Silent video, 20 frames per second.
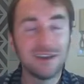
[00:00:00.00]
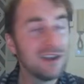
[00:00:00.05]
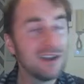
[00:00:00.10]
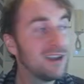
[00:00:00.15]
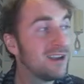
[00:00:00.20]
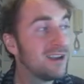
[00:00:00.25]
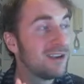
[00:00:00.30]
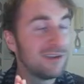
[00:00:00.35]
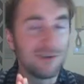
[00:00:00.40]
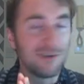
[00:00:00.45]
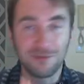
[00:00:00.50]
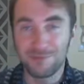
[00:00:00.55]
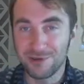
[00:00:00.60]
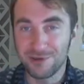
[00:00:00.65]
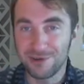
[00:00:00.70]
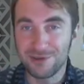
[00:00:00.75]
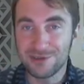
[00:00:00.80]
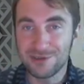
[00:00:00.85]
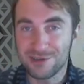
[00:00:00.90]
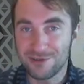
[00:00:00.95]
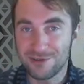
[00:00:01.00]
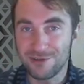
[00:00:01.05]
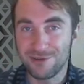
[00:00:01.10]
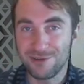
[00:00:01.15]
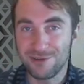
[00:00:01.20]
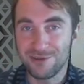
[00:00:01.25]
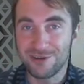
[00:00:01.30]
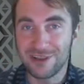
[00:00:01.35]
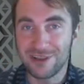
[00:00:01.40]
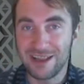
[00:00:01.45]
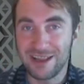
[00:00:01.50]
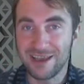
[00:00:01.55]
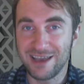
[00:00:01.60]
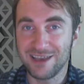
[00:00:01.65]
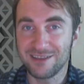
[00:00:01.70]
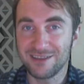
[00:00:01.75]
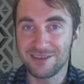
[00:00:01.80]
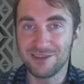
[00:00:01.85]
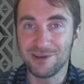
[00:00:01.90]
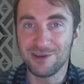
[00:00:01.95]
your producer or your client
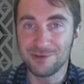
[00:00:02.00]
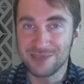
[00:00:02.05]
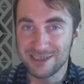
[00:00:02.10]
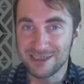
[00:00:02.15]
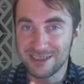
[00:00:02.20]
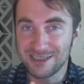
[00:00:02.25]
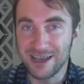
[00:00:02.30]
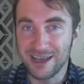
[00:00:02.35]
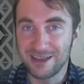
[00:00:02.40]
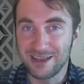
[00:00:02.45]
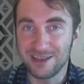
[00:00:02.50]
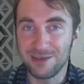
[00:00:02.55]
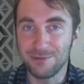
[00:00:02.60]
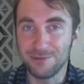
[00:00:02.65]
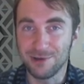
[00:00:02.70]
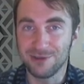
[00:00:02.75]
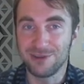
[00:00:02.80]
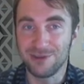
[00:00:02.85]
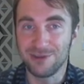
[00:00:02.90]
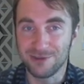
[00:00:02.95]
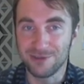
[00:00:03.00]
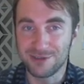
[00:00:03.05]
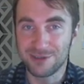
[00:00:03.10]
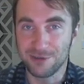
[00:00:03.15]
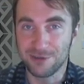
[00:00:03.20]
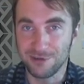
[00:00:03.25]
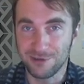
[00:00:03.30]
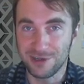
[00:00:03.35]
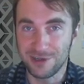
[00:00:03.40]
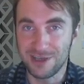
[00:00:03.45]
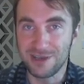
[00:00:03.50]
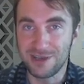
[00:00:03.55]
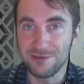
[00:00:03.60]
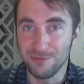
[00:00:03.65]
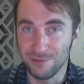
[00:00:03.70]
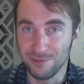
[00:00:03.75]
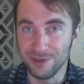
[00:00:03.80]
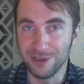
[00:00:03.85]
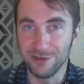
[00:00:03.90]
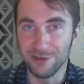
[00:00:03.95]
knows exactly what your story
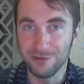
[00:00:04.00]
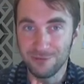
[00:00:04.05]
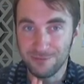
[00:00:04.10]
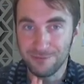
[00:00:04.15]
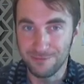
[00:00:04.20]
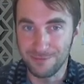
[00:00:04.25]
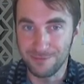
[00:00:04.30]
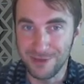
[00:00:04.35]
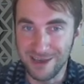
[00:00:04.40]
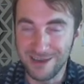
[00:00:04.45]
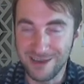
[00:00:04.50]
will be.